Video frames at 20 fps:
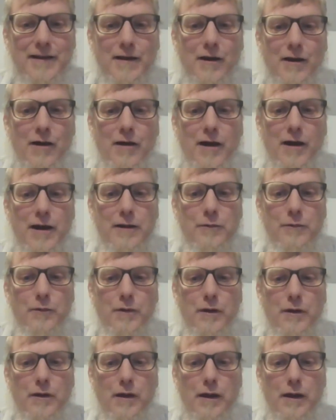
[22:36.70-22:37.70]
All right,
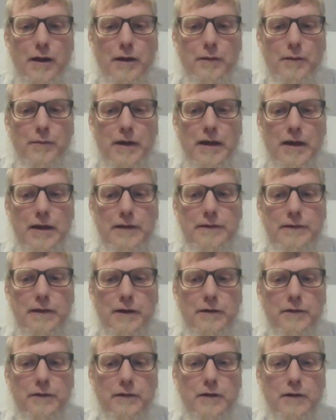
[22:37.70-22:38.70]
well, I guess
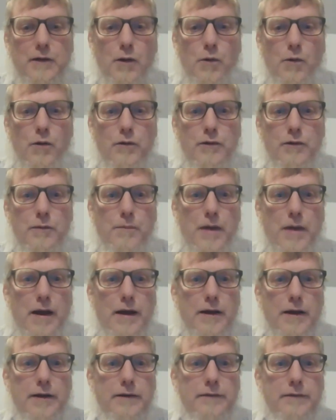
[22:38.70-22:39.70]
I'll go on to
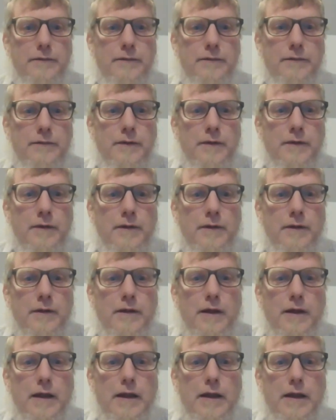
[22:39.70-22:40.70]
mine.
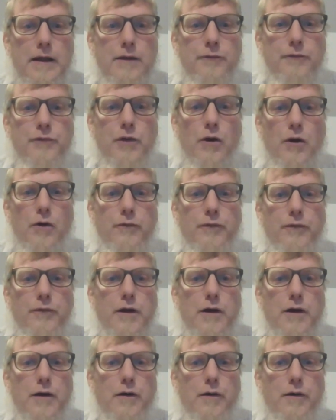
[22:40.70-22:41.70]
And if y'all
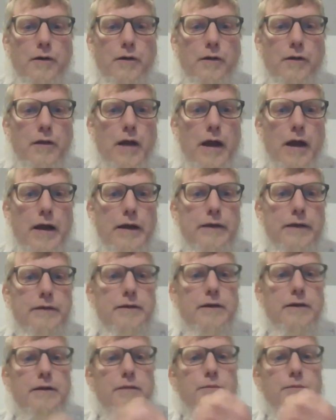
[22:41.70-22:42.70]
recall, I
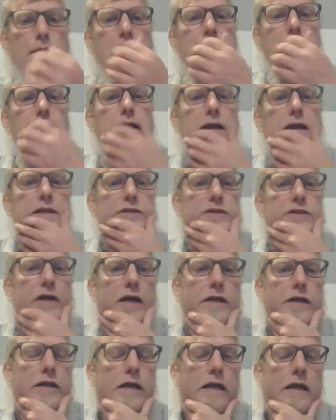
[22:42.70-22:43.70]
did mainland
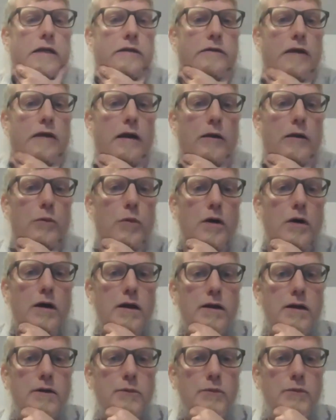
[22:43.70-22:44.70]
China and
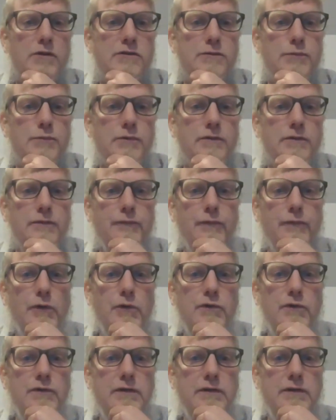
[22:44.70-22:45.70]
Taiwan, which was
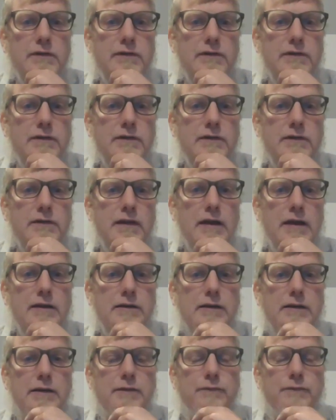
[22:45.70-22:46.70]
frozen since
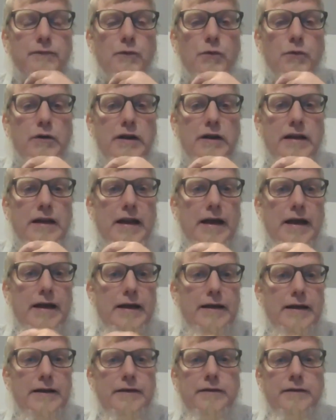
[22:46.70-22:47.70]

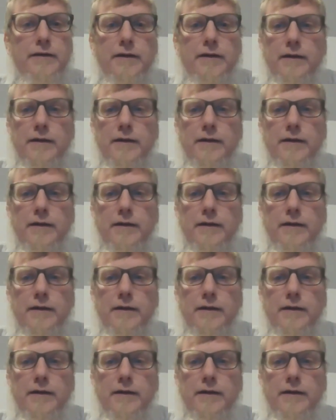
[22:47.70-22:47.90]
1949.